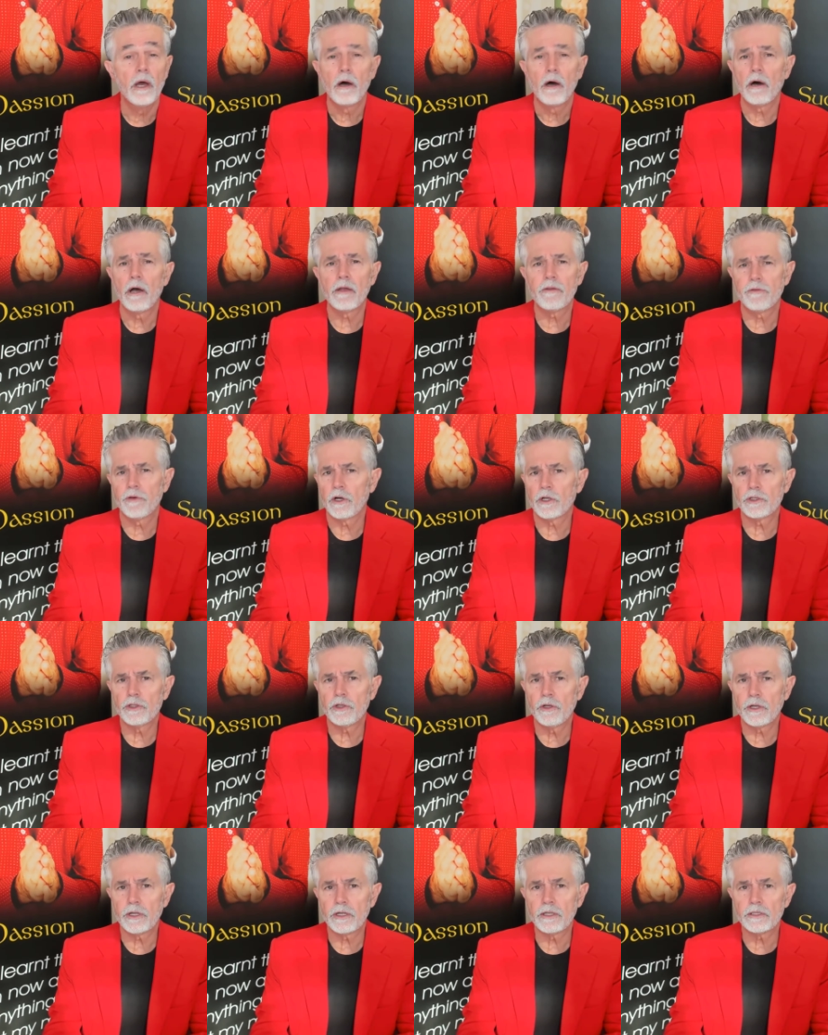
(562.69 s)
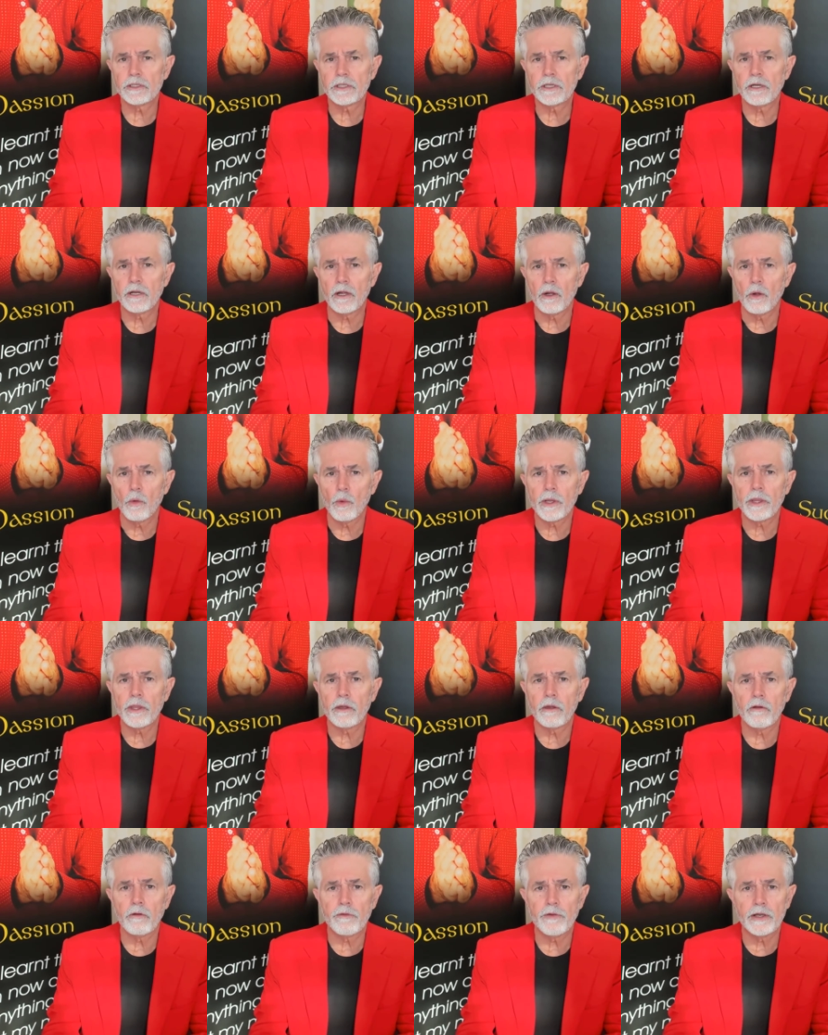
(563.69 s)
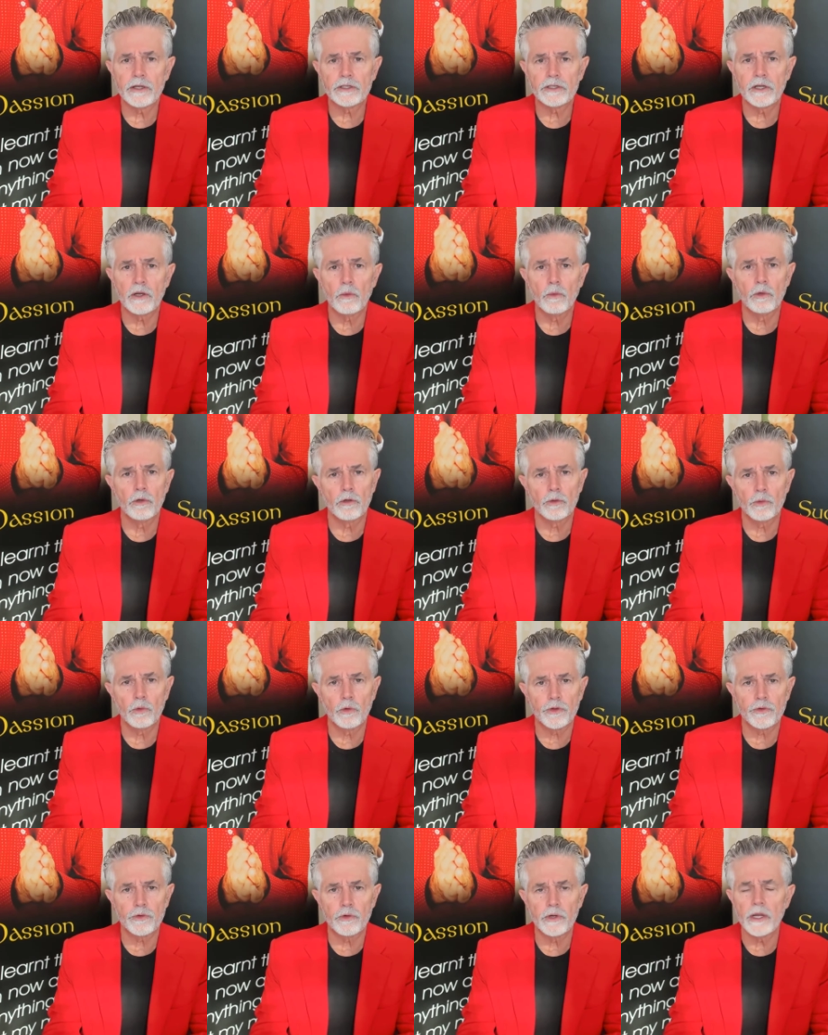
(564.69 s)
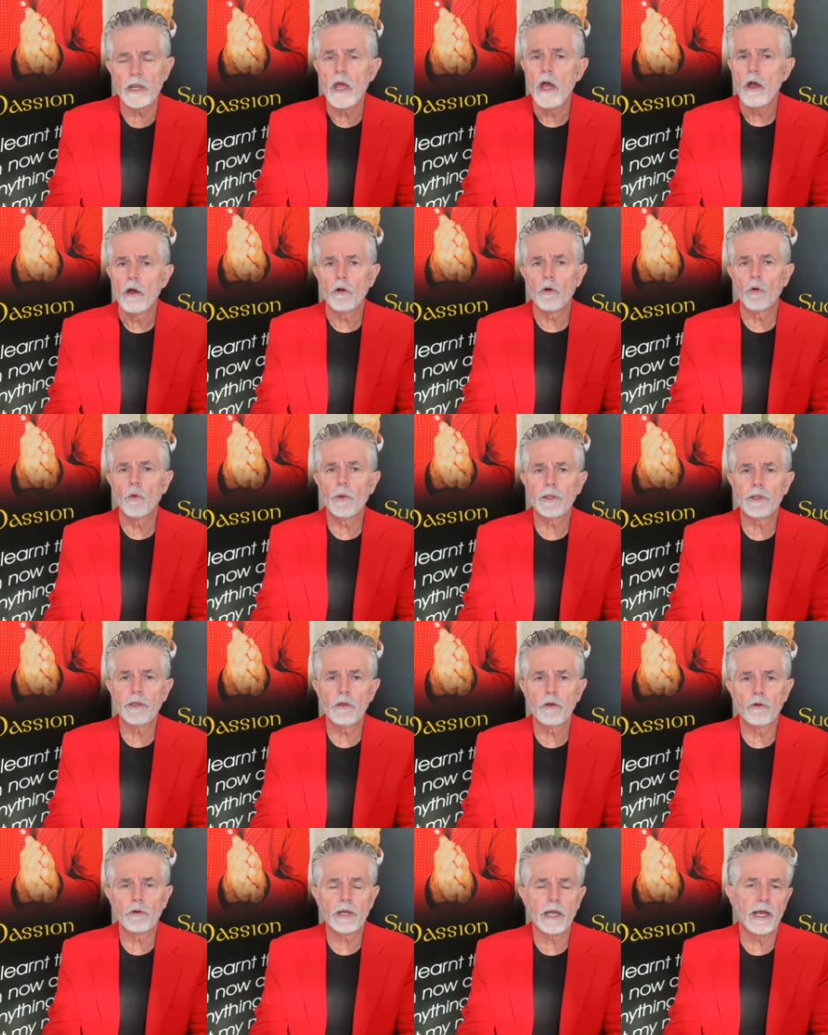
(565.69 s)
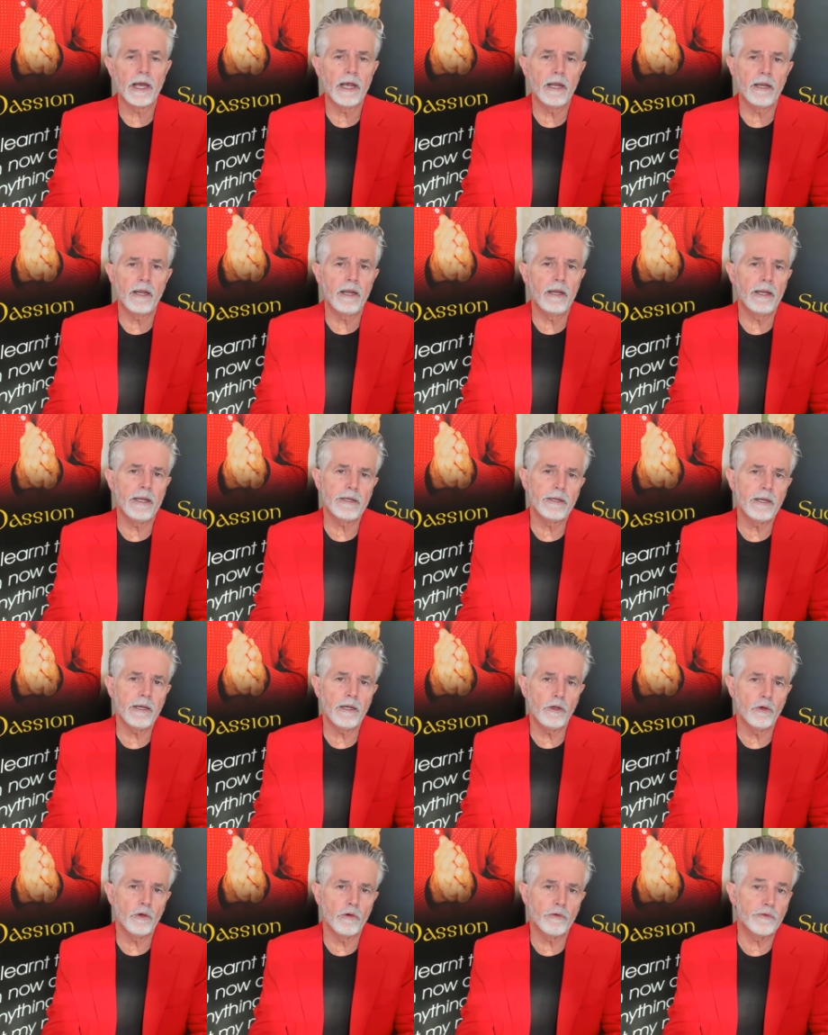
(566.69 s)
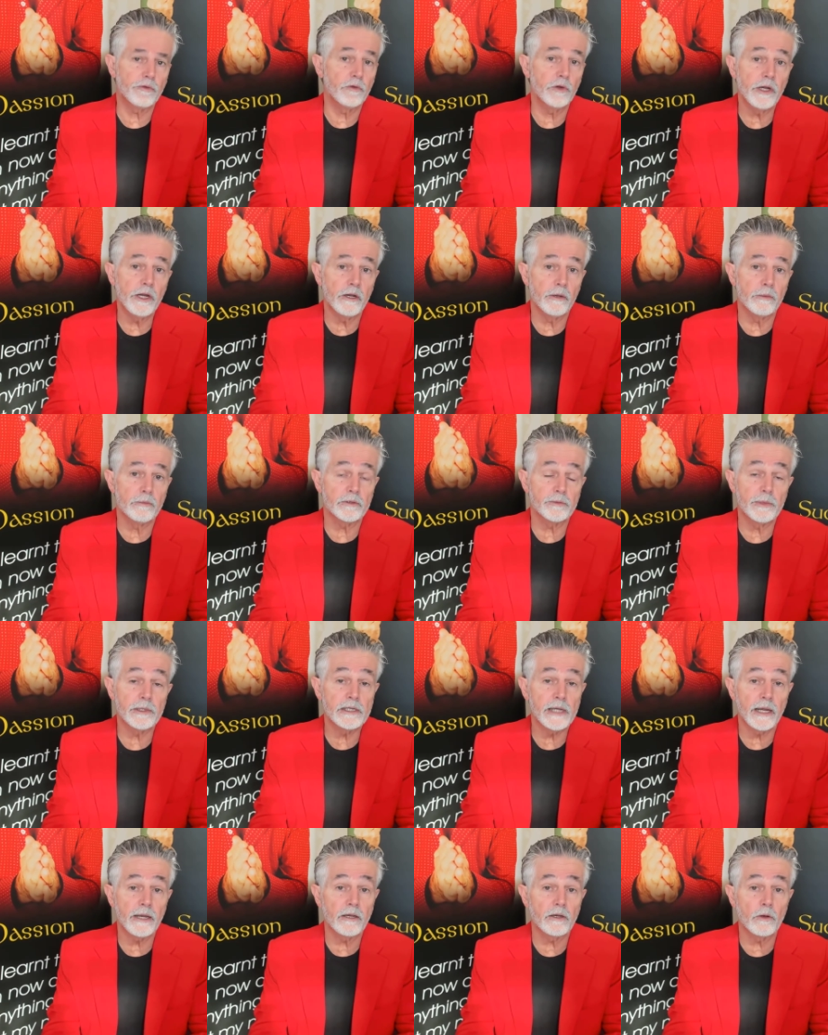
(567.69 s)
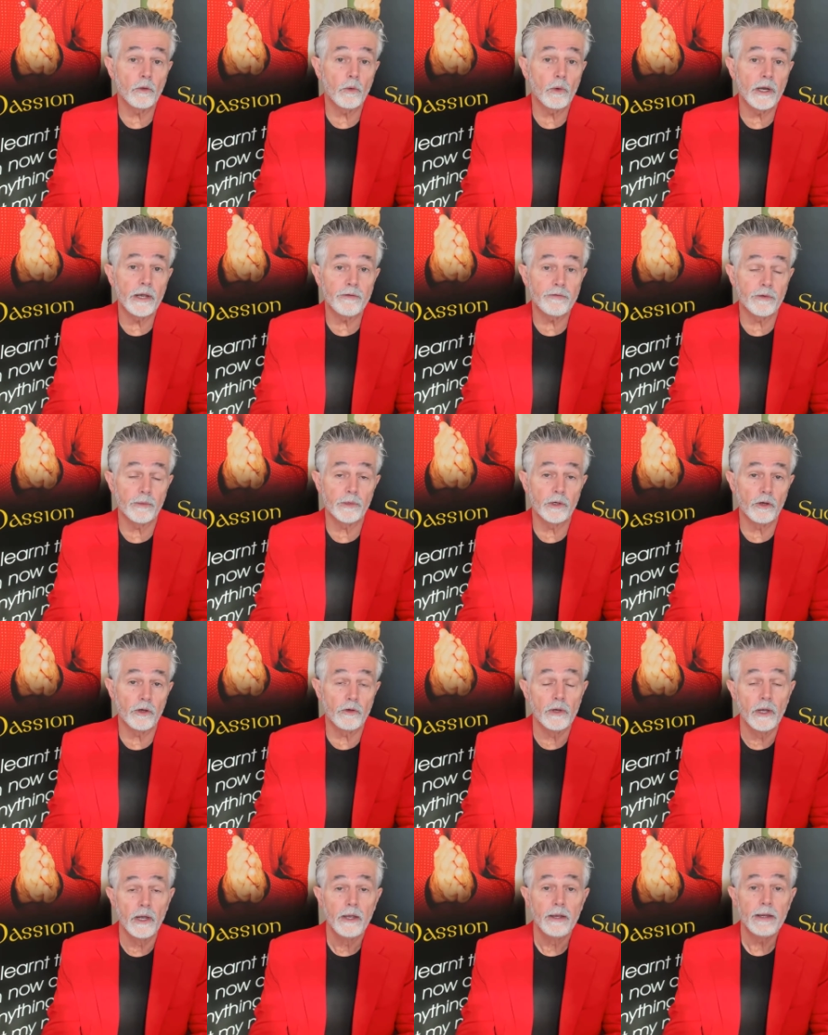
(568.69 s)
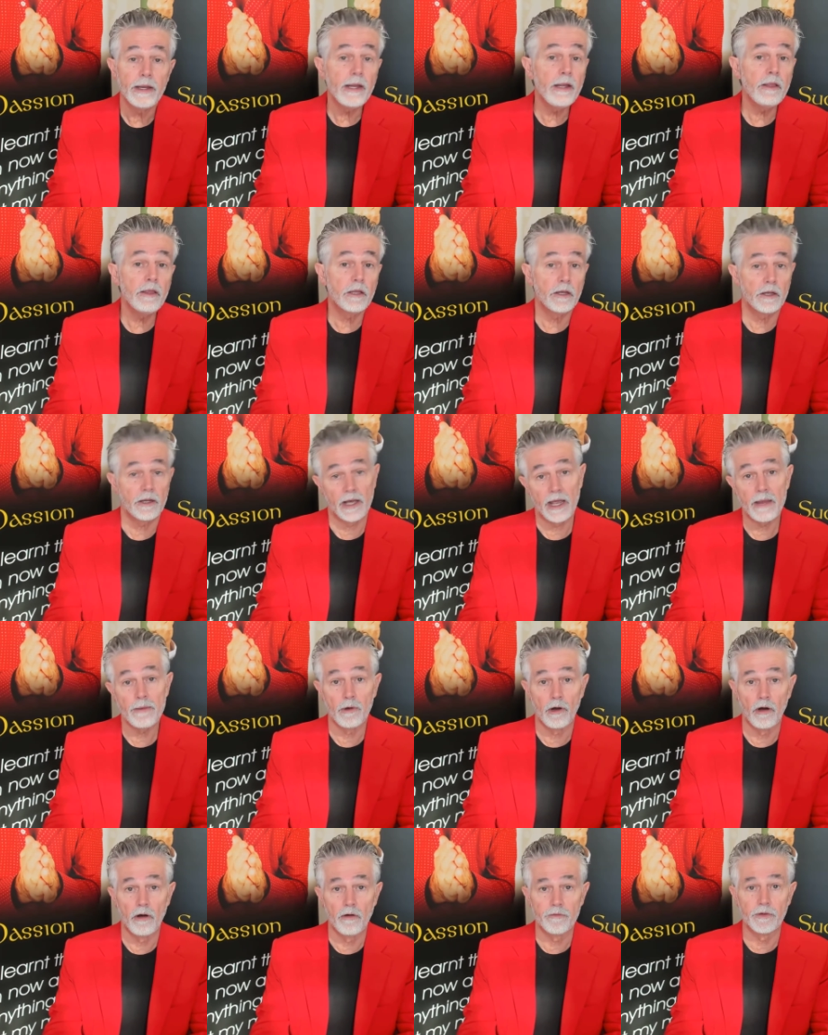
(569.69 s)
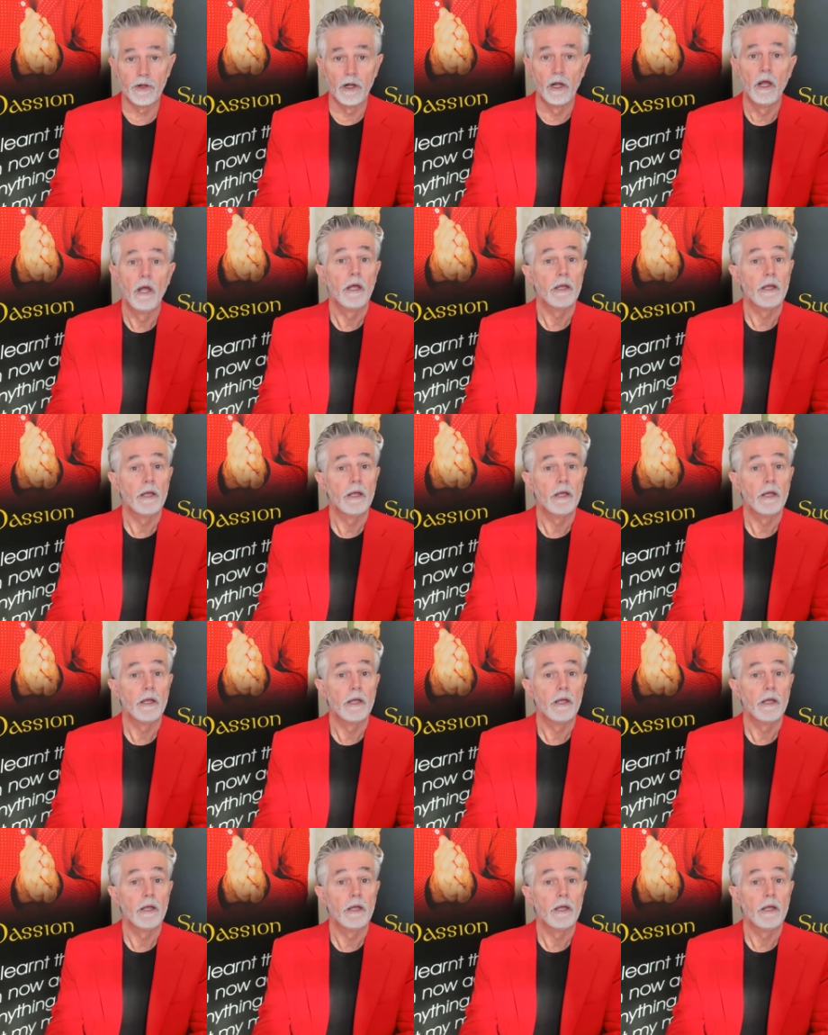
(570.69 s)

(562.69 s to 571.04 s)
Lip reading: I invite you to consider whether you're facing World War III or whether you're gaily letting your freedoms be taken away from you in the name of